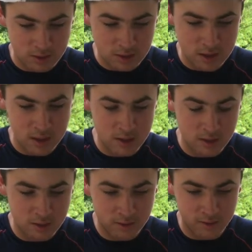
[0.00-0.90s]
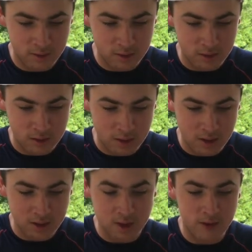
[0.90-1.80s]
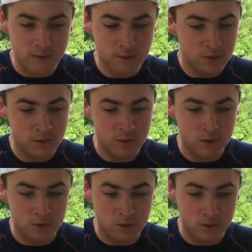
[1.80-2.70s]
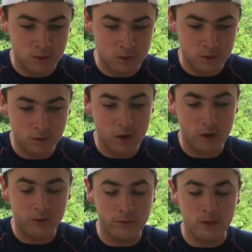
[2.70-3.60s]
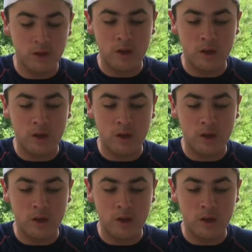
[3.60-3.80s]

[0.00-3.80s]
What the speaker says: 10, 11, 12.